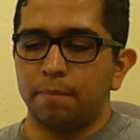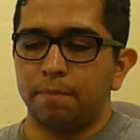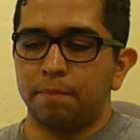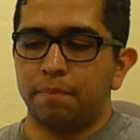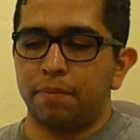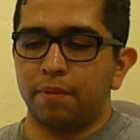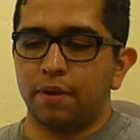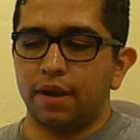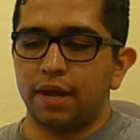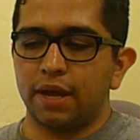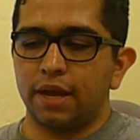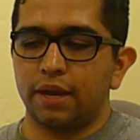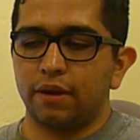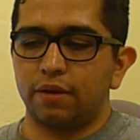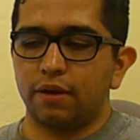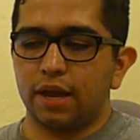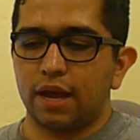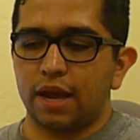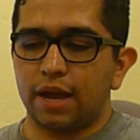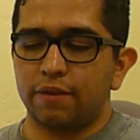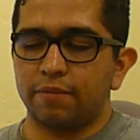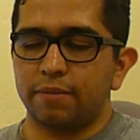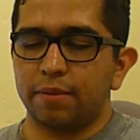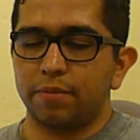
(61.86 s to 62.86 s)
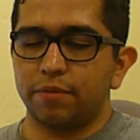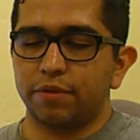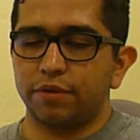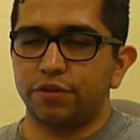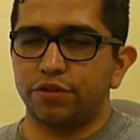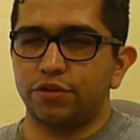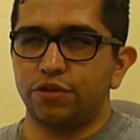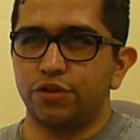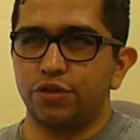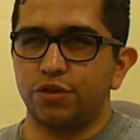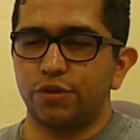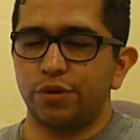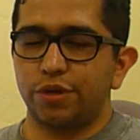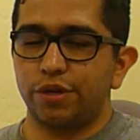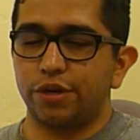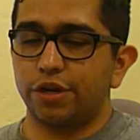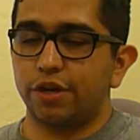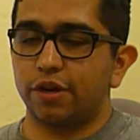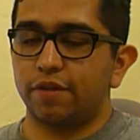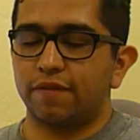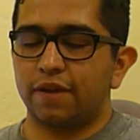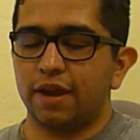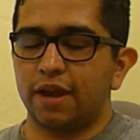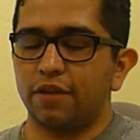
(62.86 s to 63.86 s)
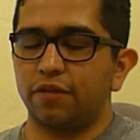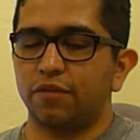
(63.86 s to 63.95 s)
But I remember junior year of high